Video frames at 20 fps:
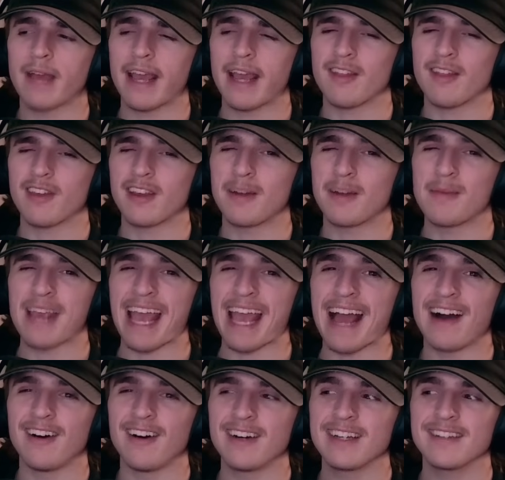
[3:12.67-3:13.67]
Is it gonna be
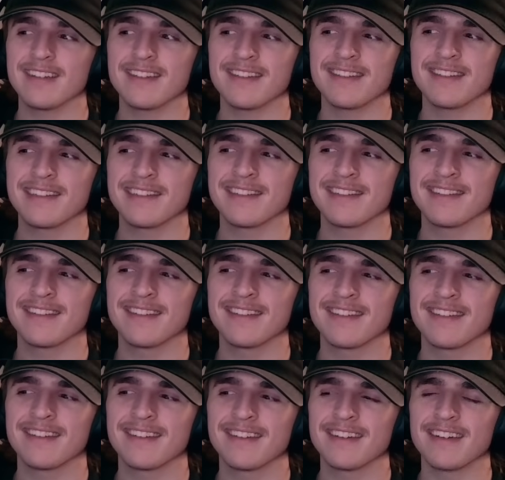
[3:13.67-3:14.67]
Alan?
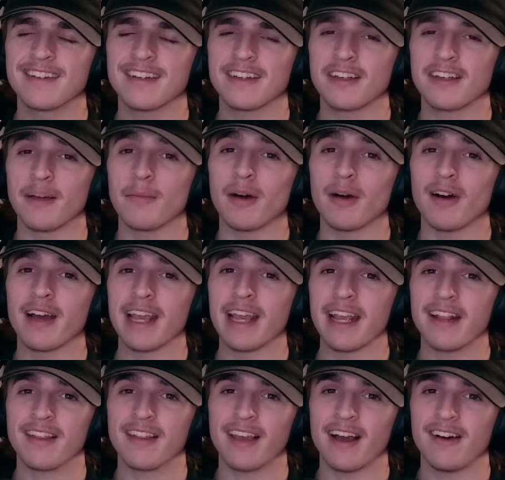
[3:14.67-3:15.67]
Gumball
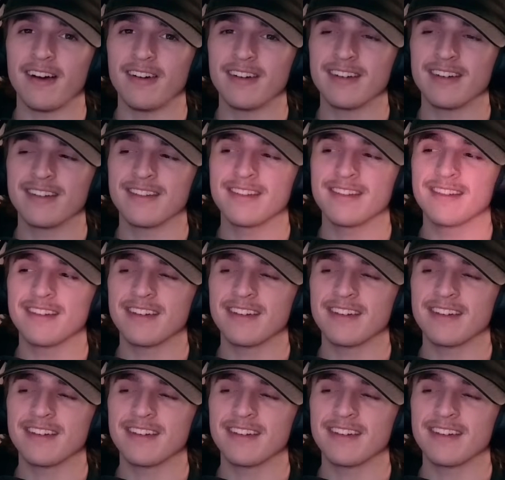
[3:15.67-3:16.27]
hates Alan.